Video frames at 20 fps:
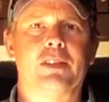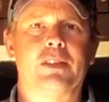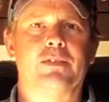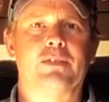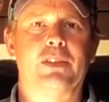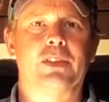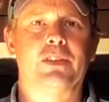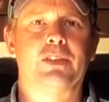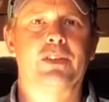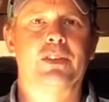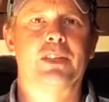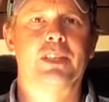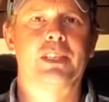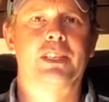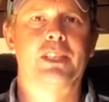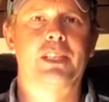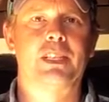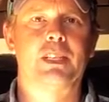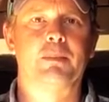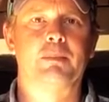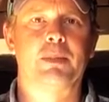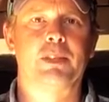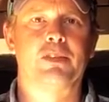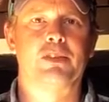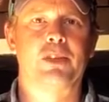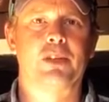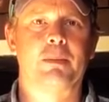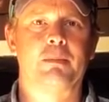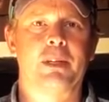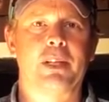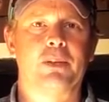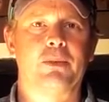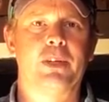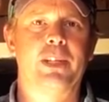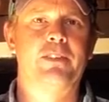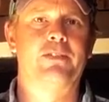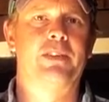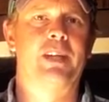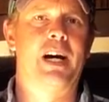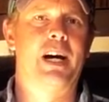If you're on a ship it's going to be a
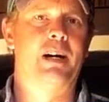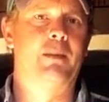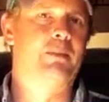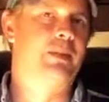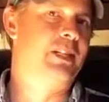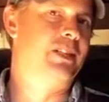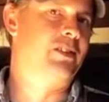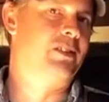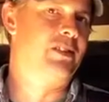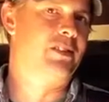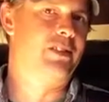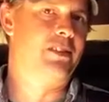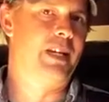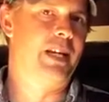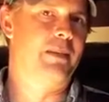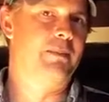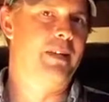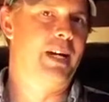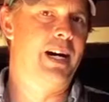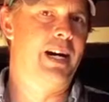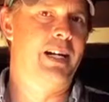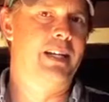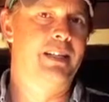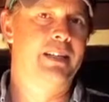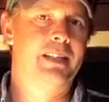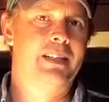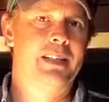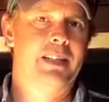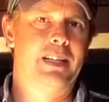reef knot but it's the same knot